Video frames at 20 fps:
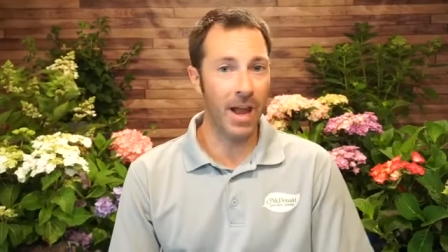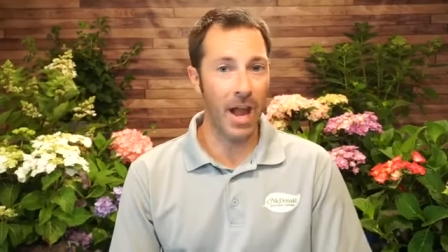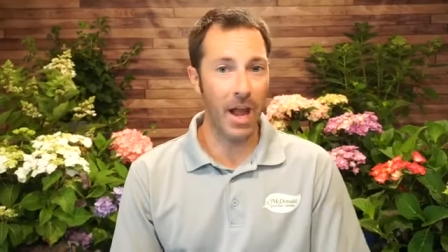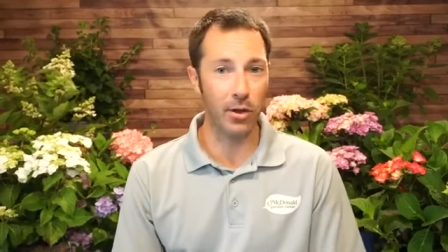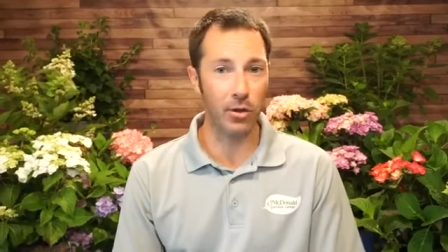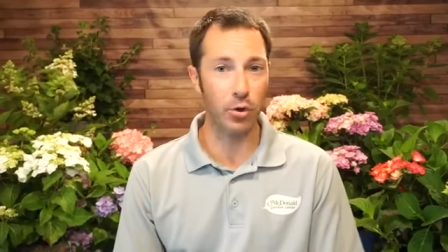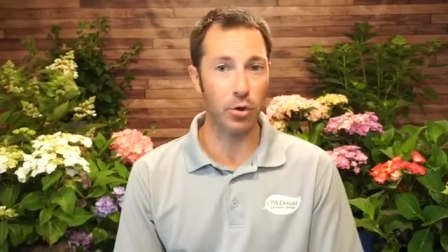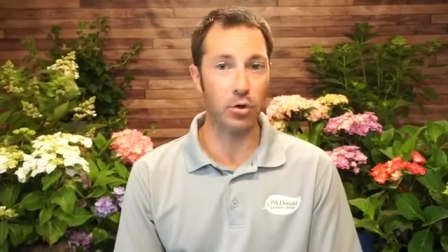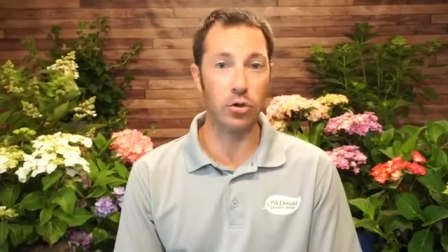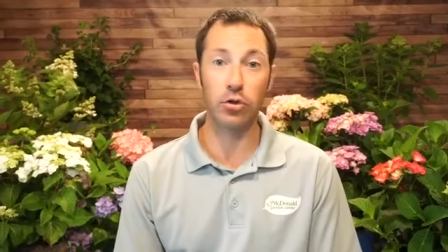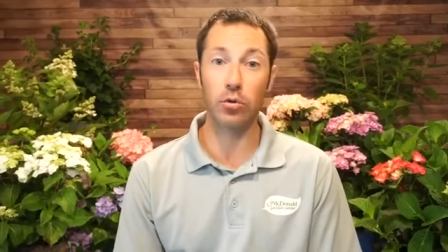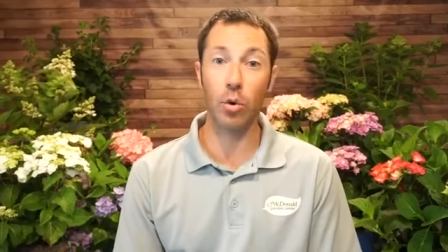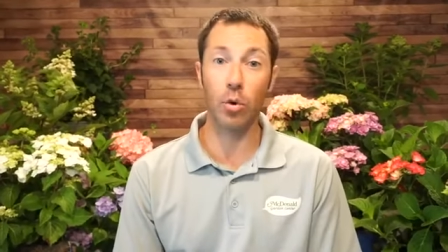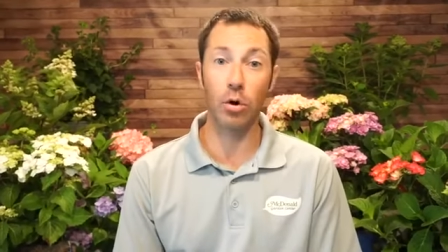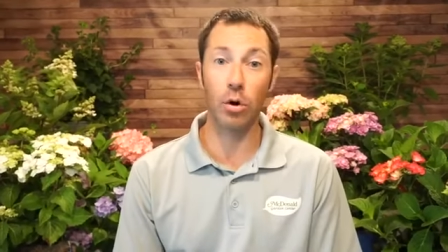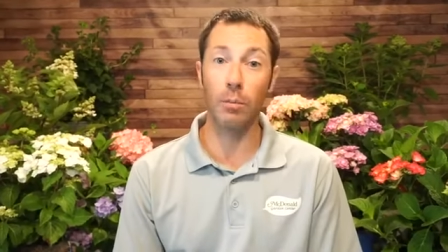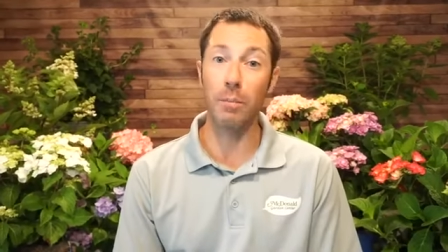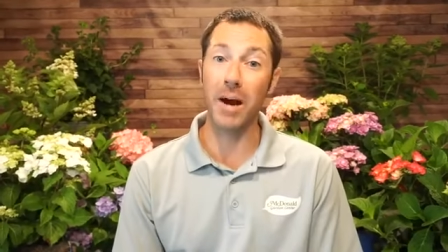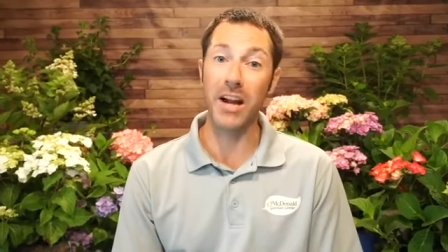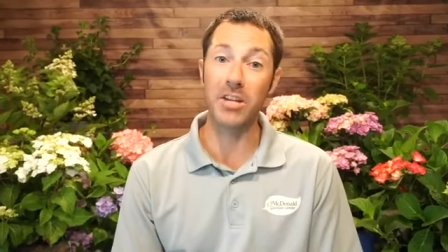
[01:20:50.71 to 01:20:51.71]
and your
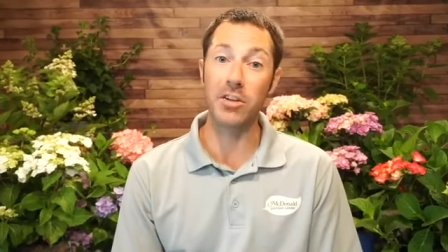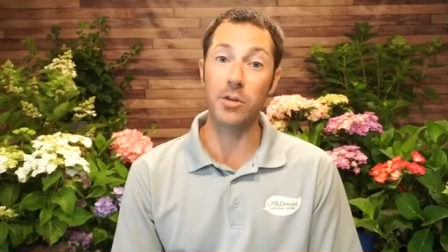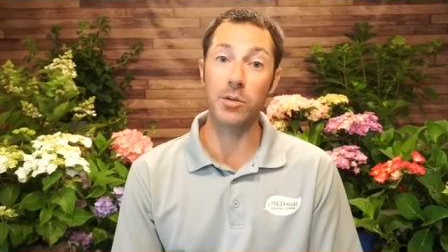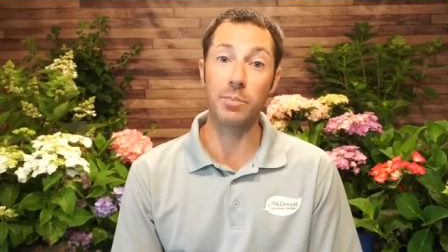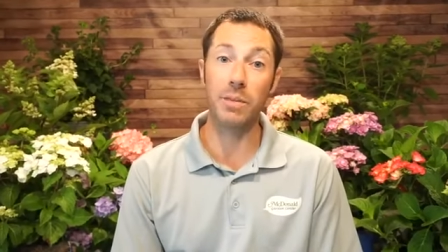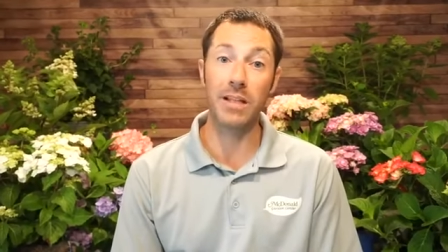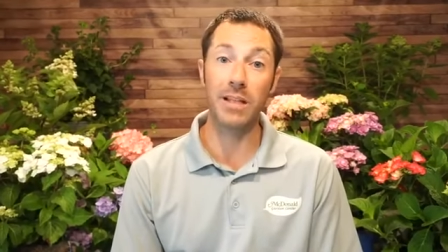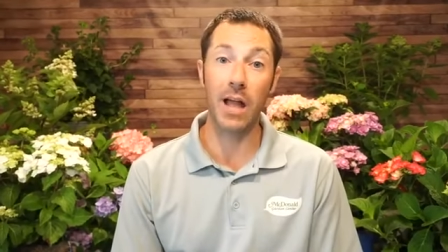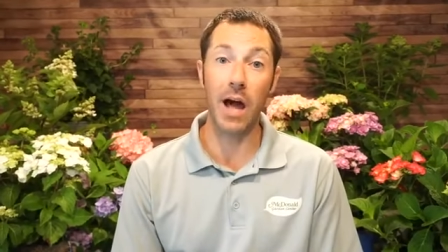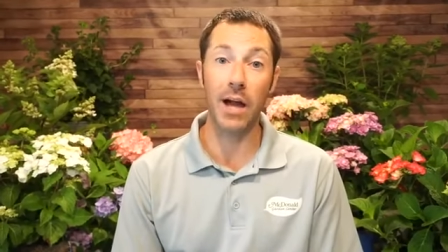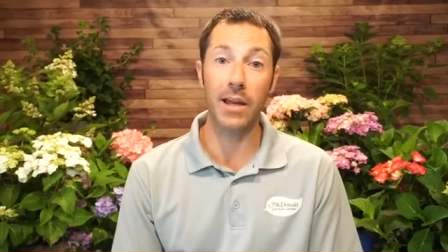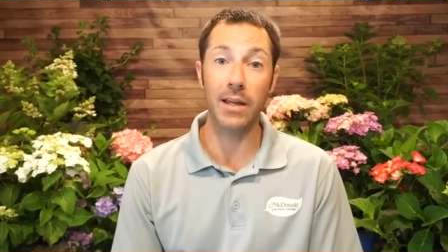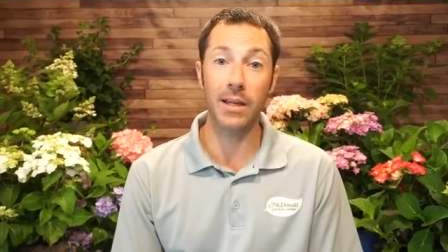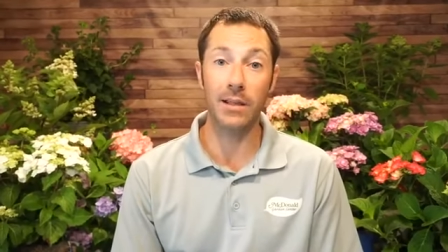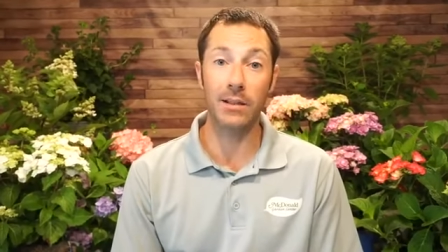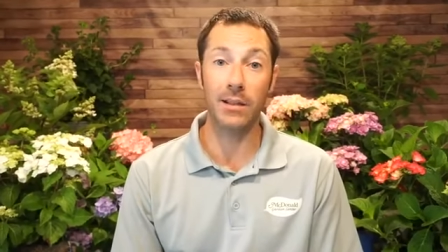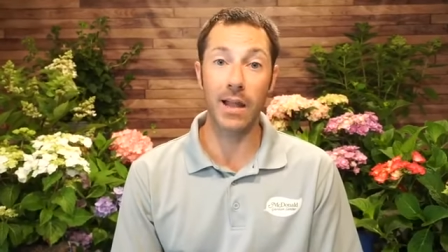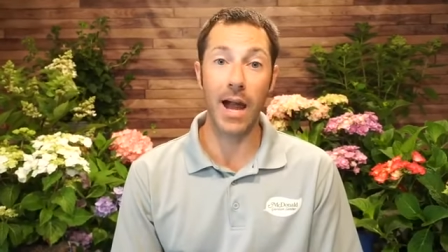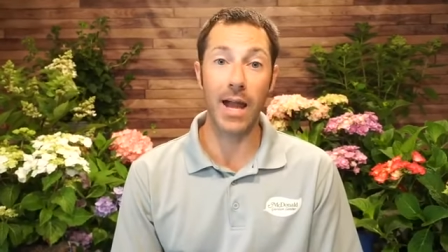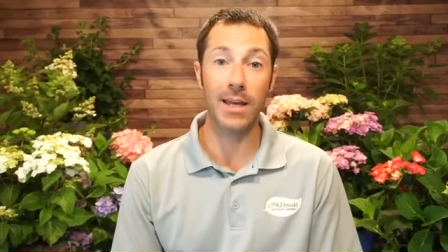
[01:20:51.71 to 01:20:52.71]
soil might just be
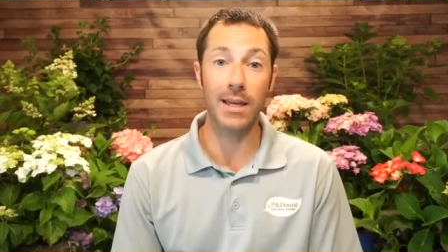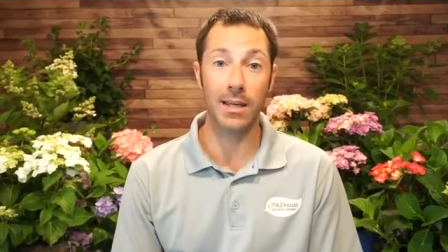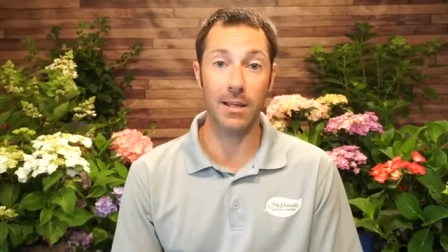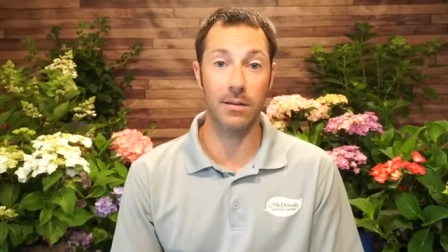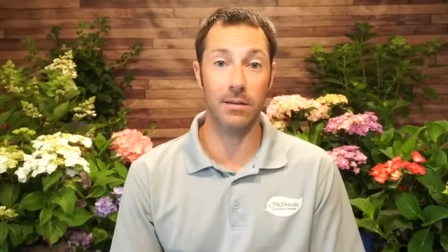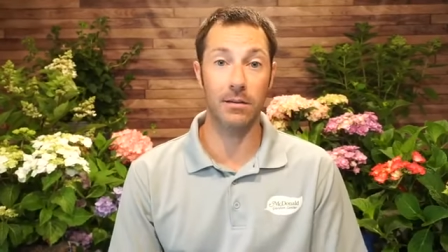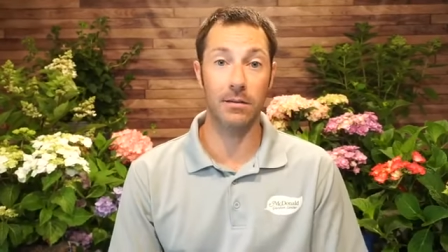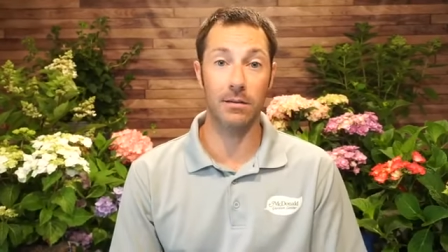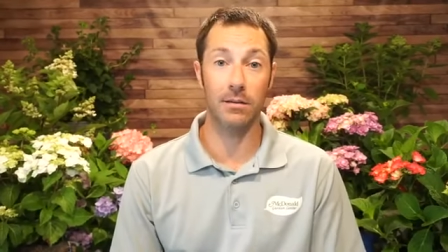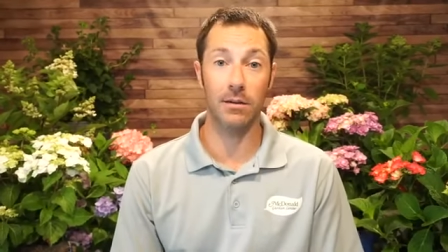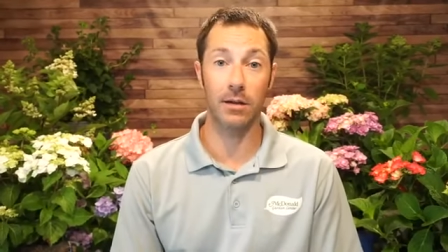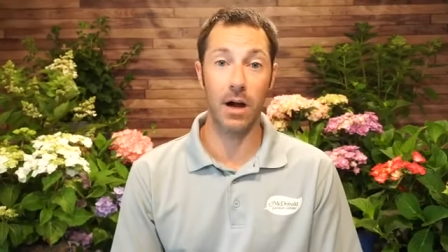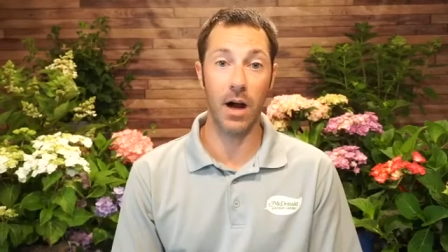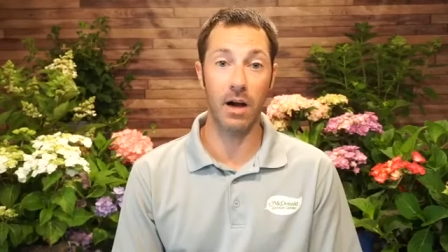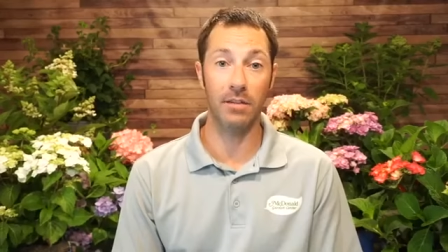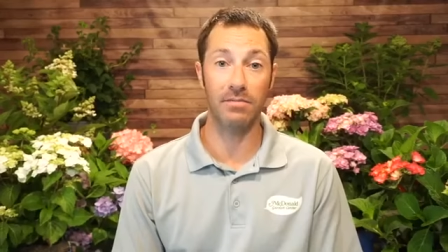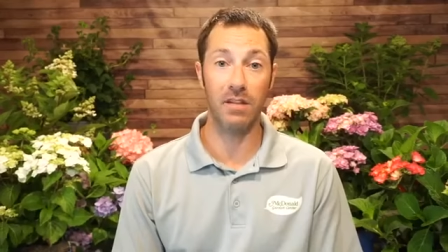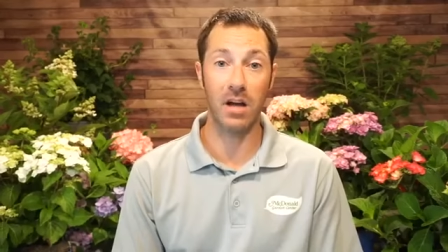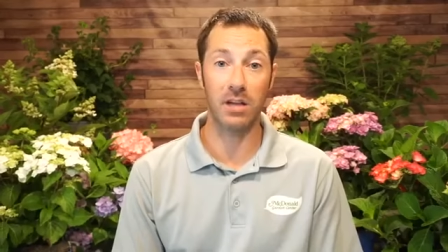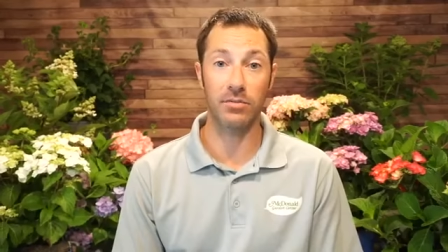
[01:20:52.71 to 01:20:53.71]
lacking,
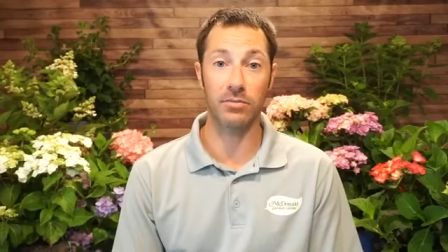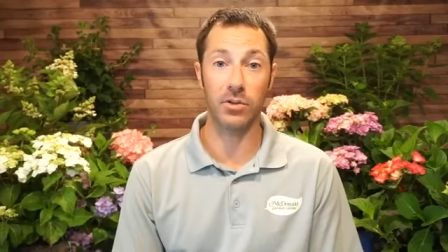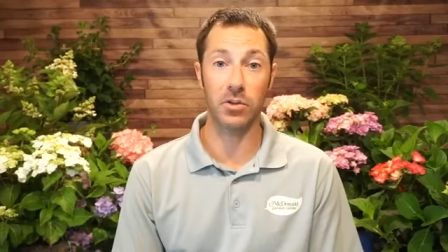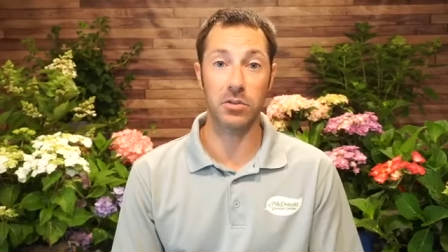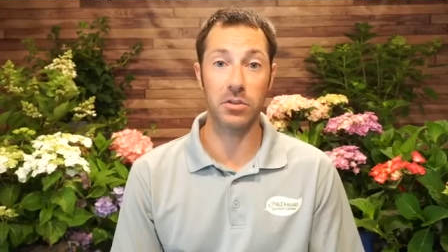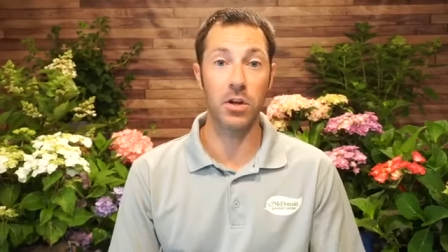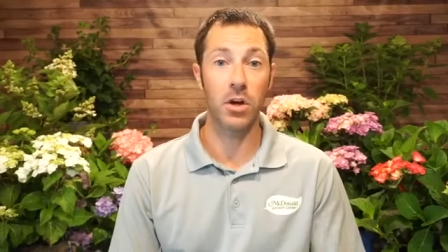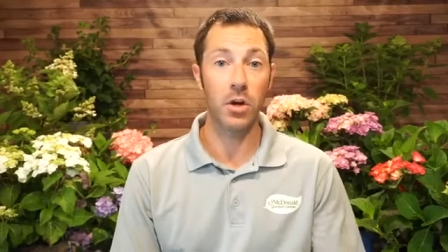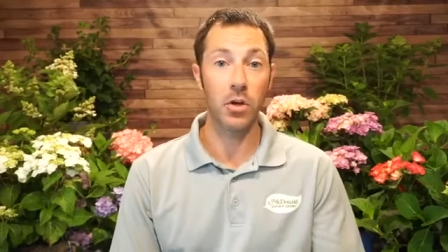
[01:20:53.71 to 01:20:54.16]
uh, phosphorus.